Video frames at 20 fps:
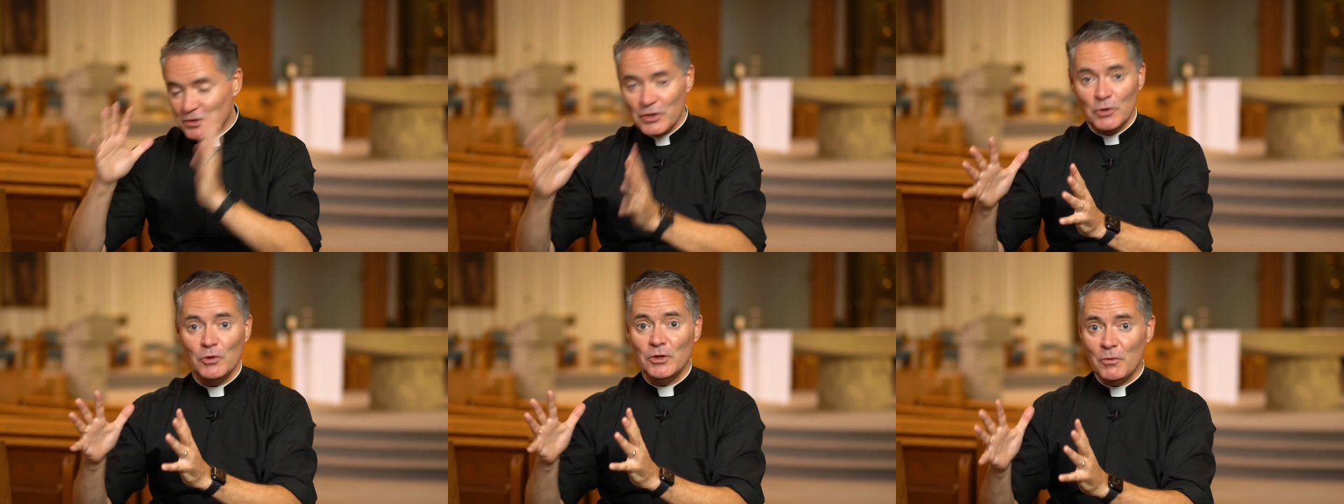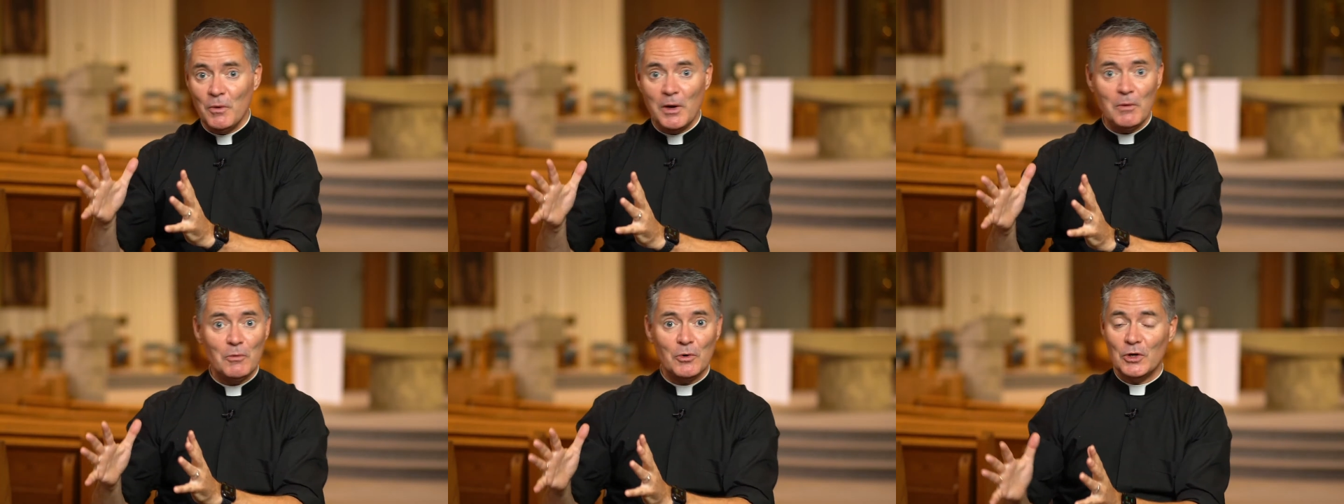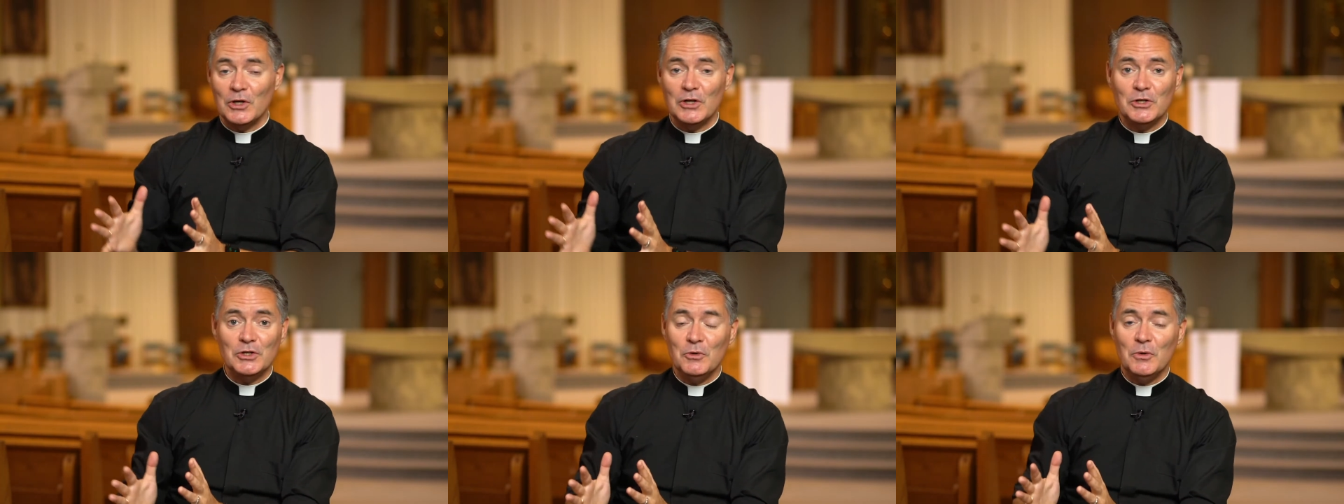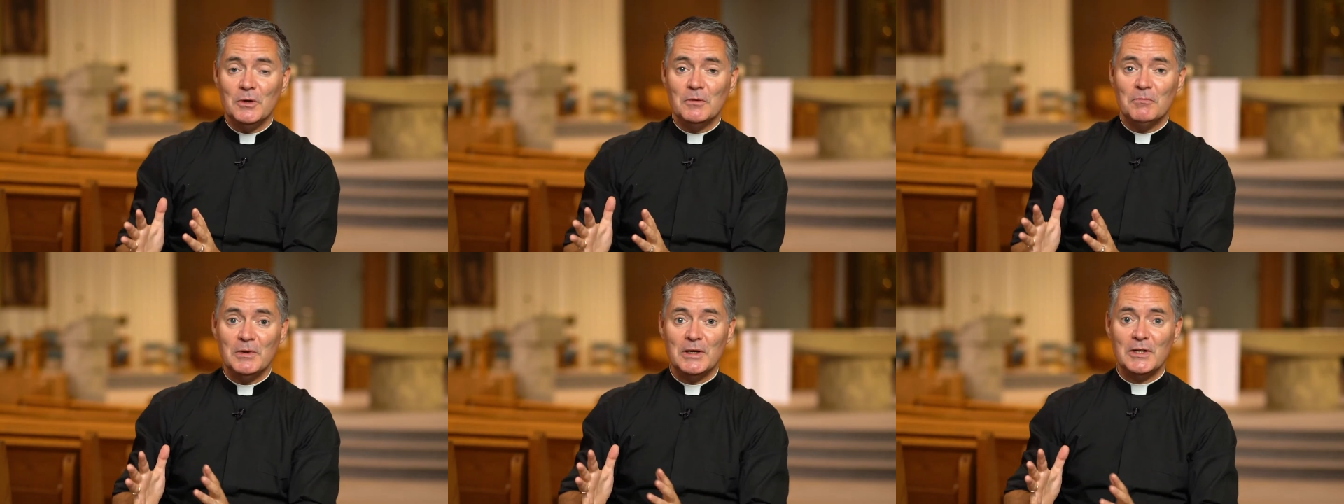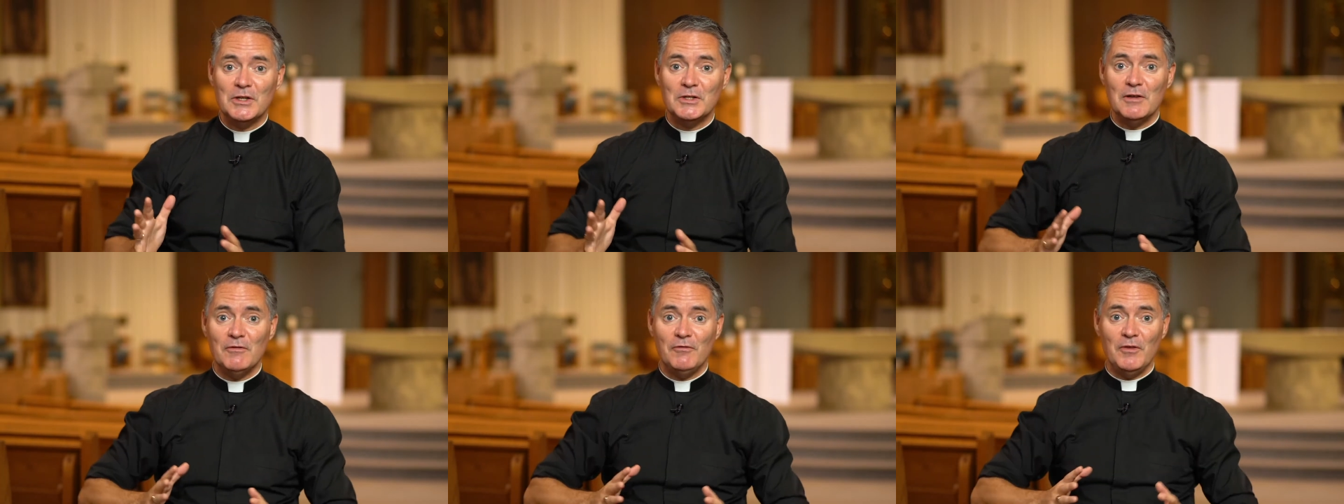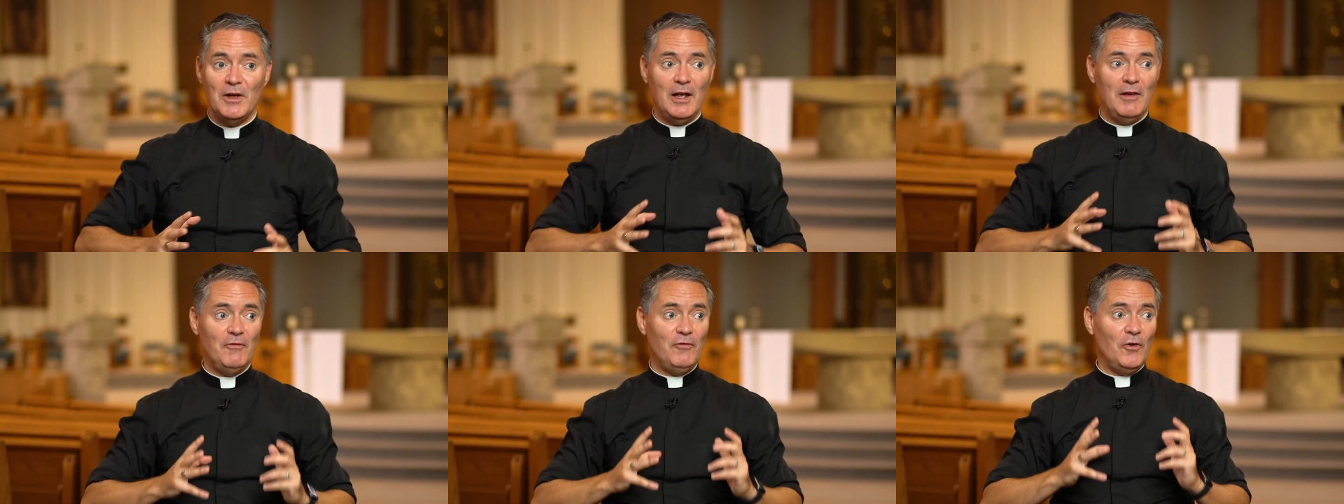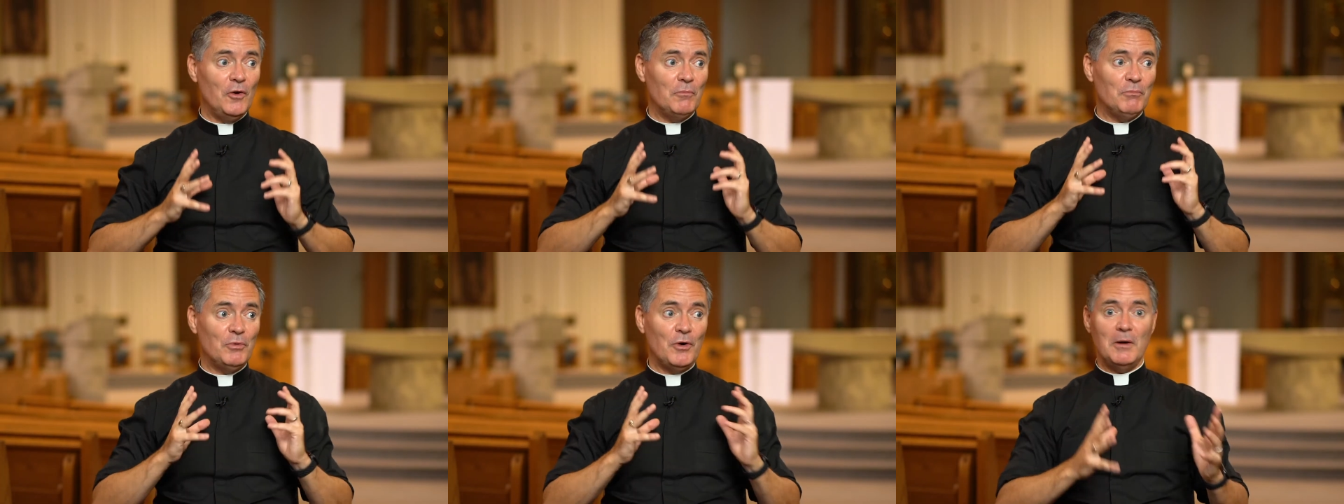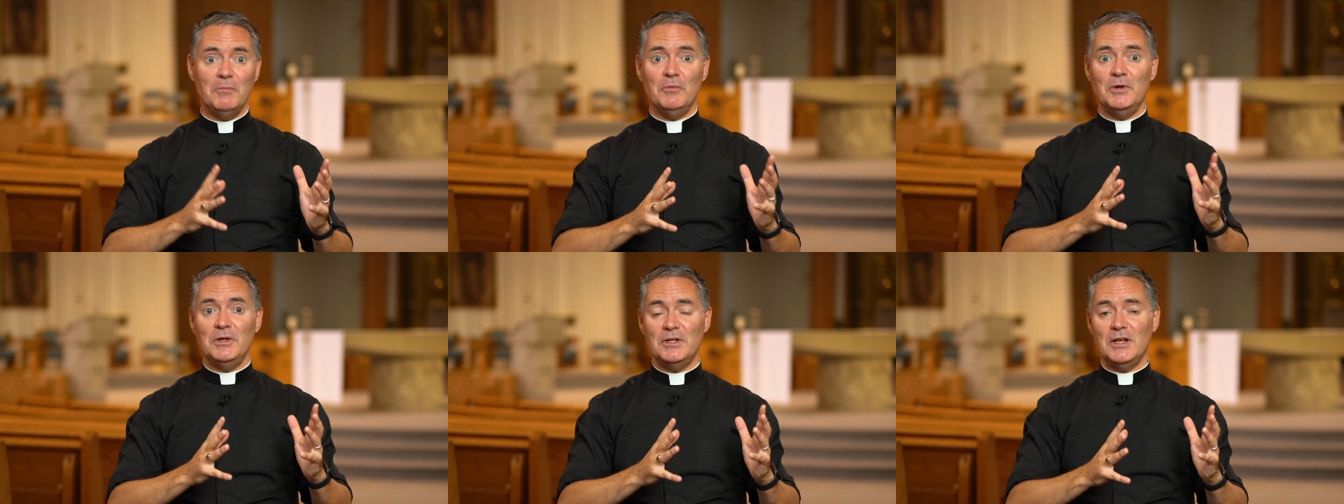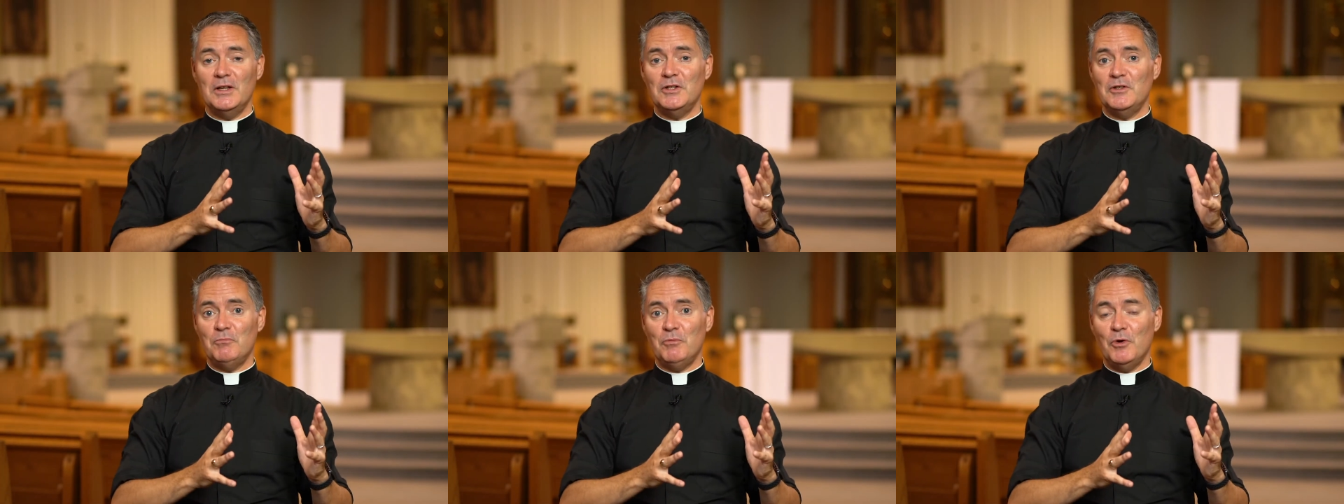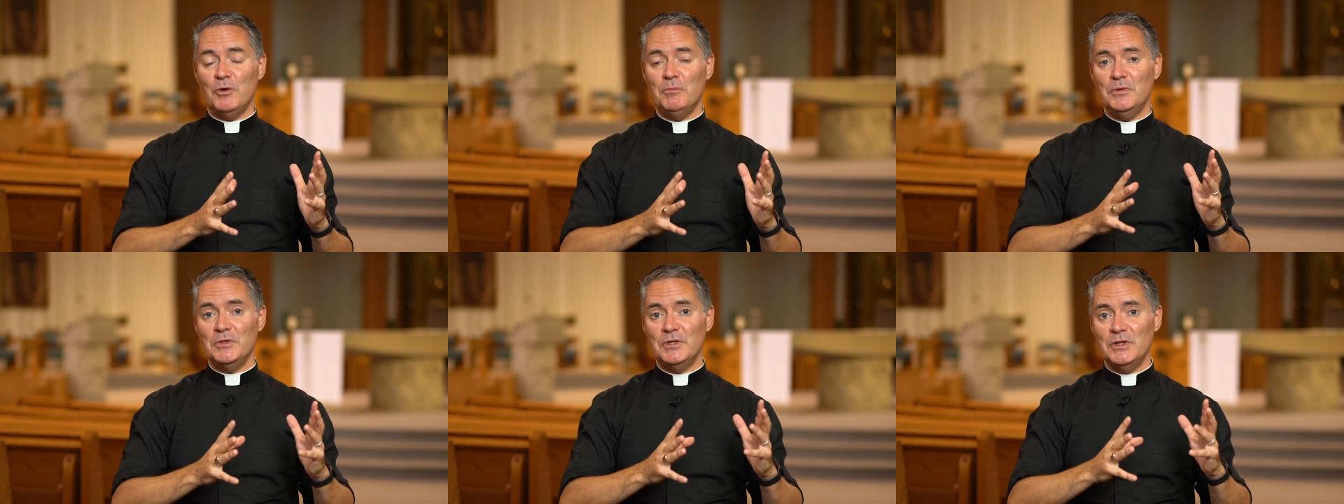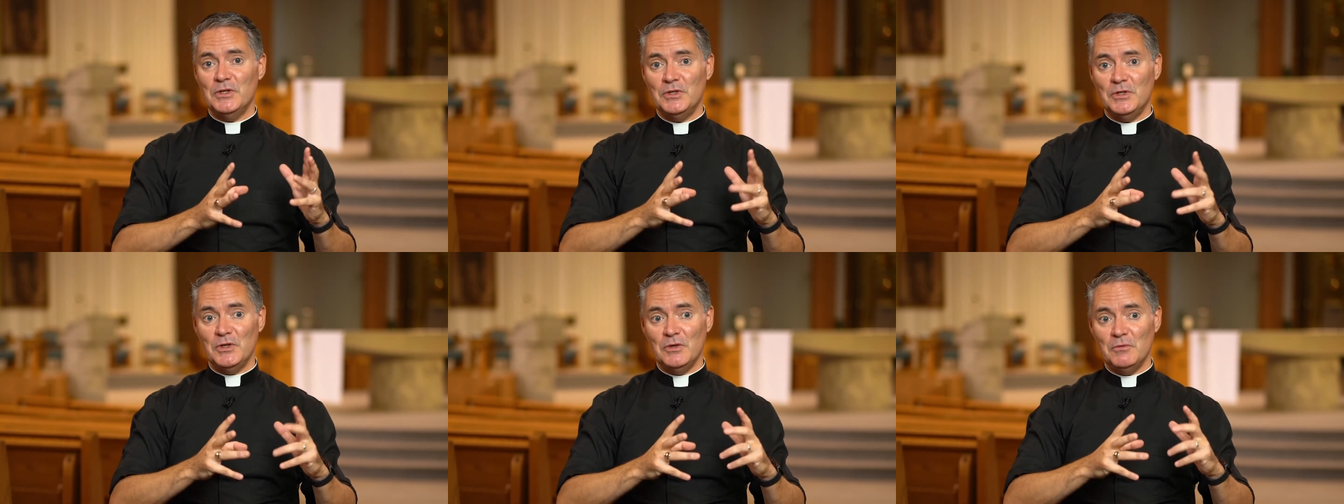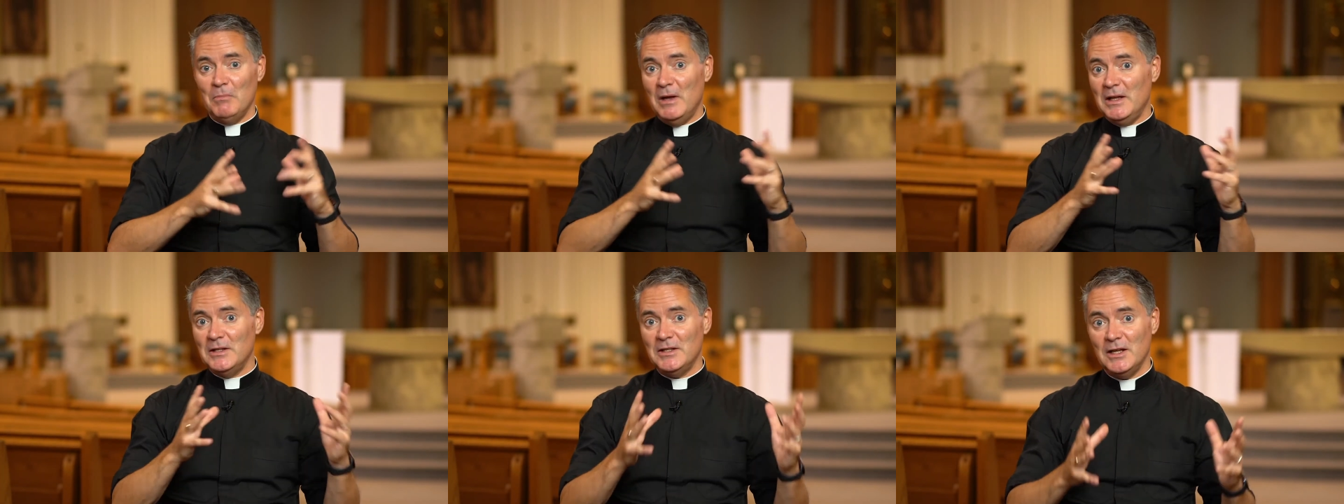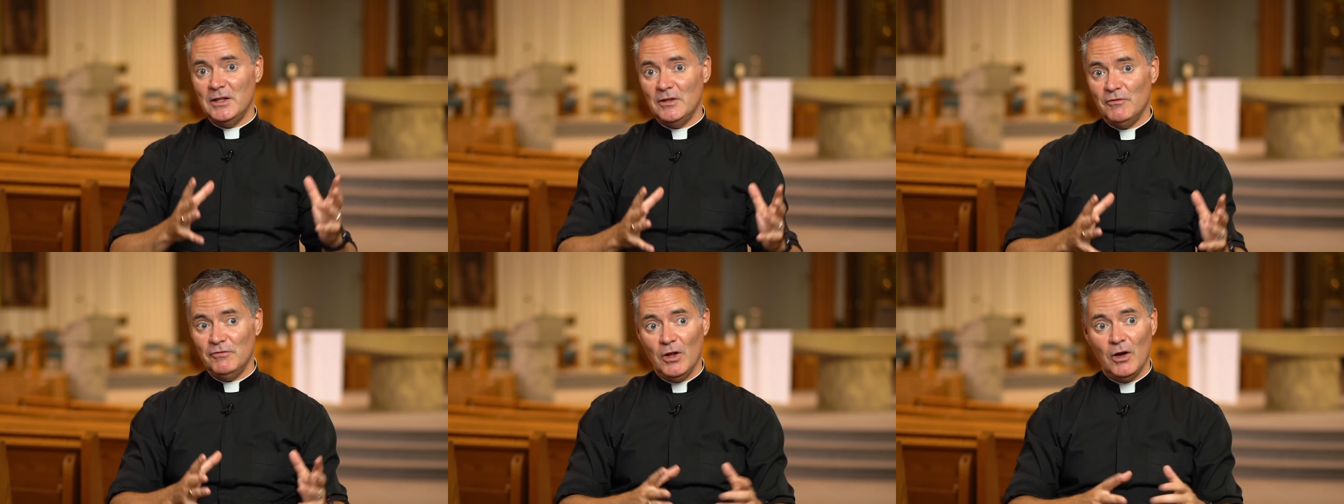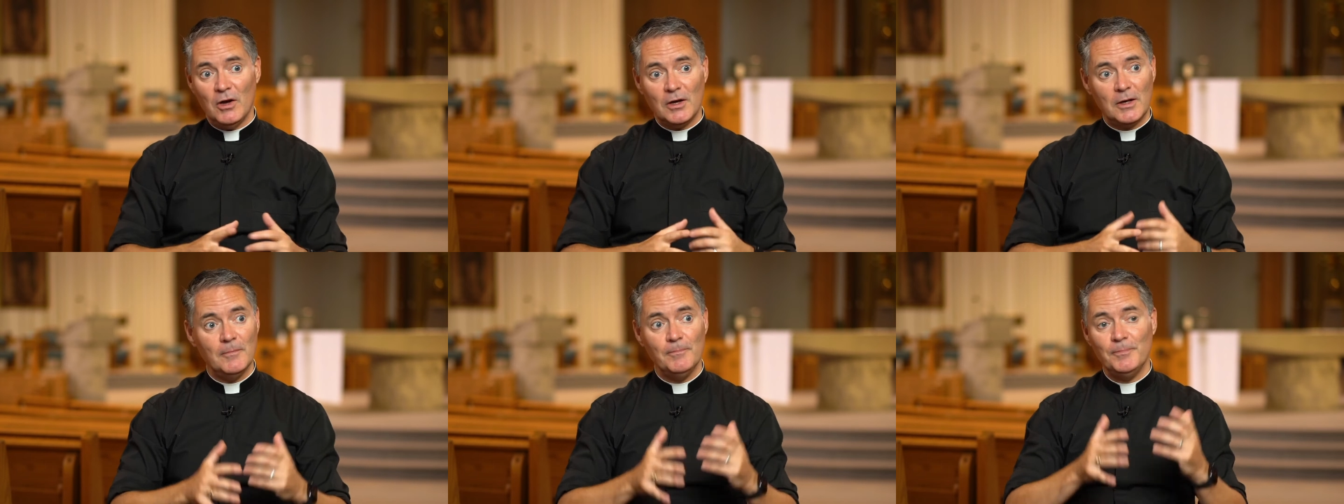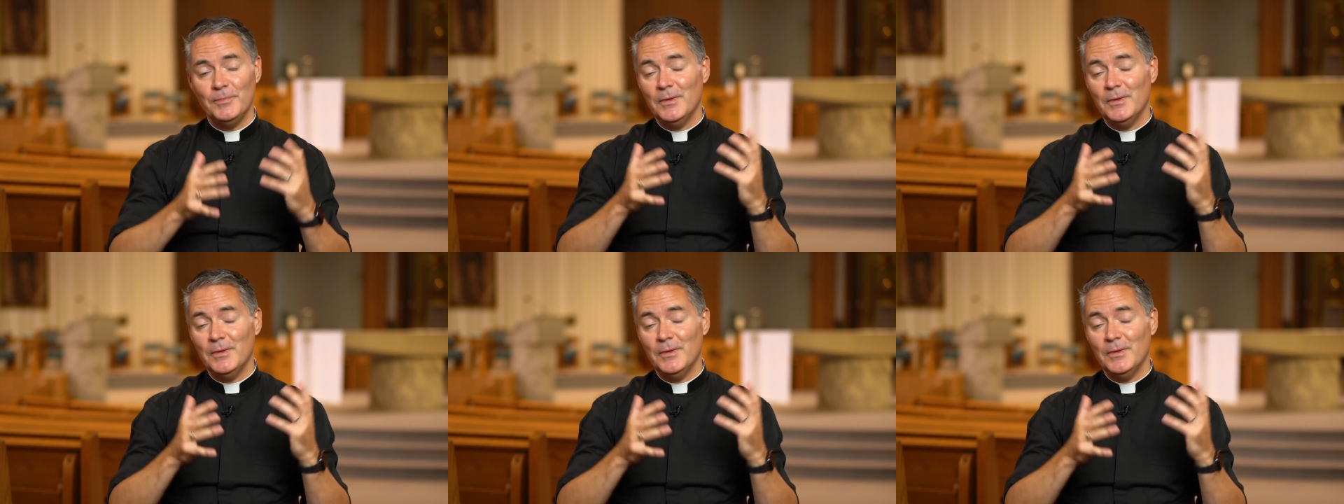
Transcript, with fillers: the only way we're going to do it because if, if our primary sense of purpose is to maintain the flock,